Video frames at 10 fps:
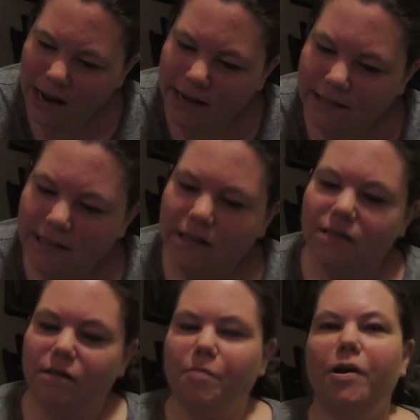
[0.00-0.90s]
It
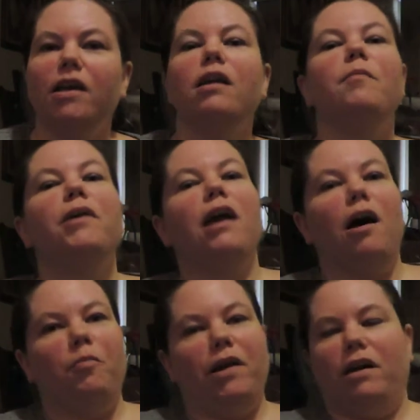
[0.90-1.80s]
says you pick it up in
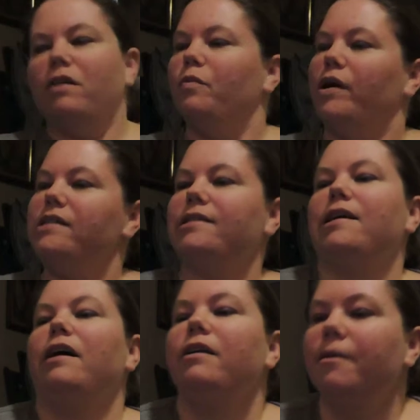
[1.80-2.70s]
Albion and White
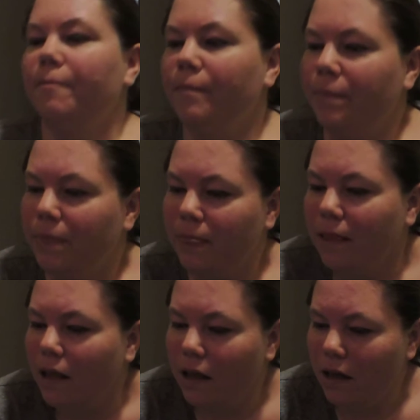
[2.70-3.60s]
Sun,
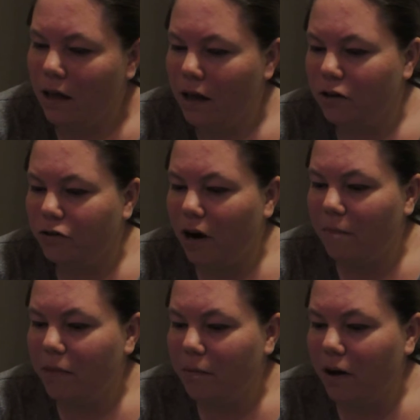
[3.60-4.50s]

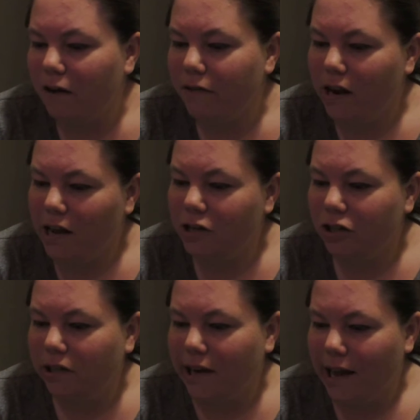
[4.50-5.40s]
drop them off at
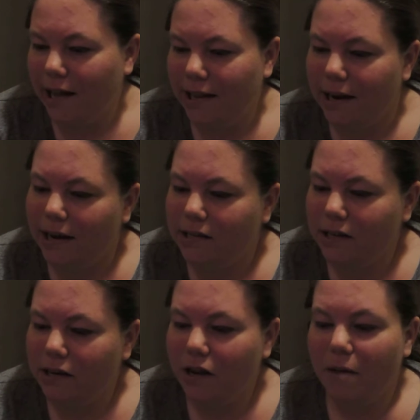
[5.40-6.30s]
Angel and
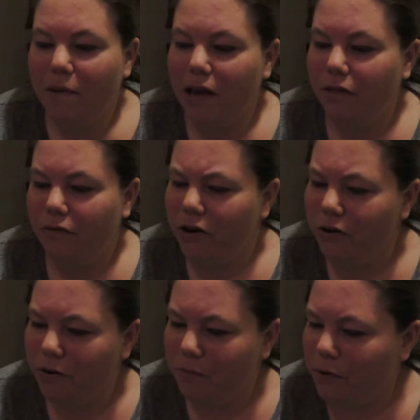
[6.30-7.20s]
Kalidasa, and you get paid
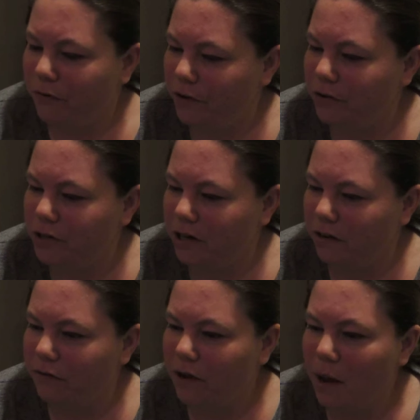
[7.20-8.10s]
$300 per
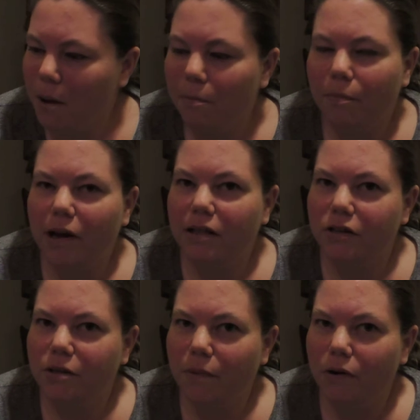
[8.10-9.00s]
fugitive, but
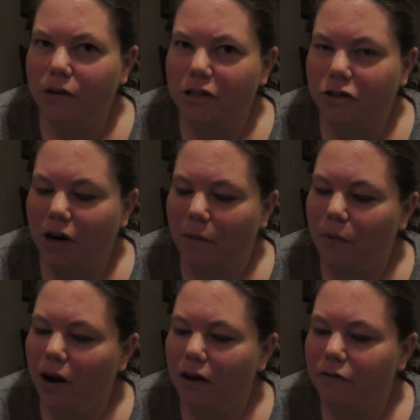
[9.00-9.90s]
there's a bonus drop
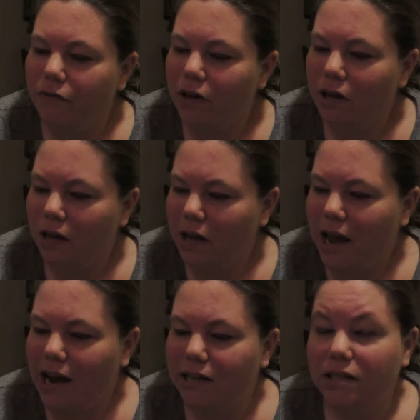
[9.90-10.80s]
off
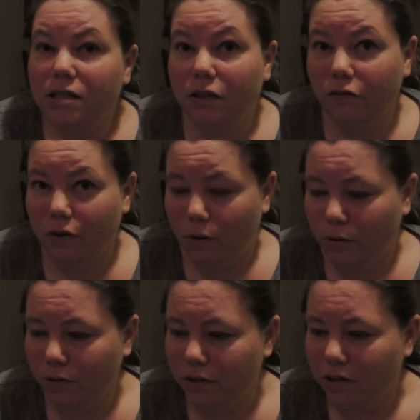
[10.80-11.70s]
at
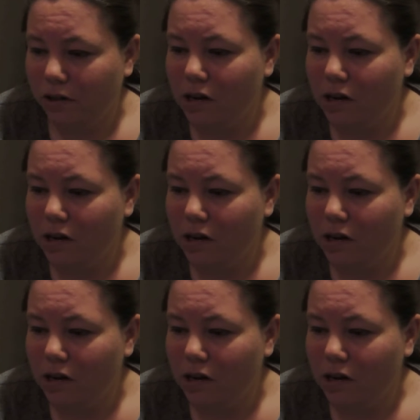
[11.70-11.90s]
Silverhold,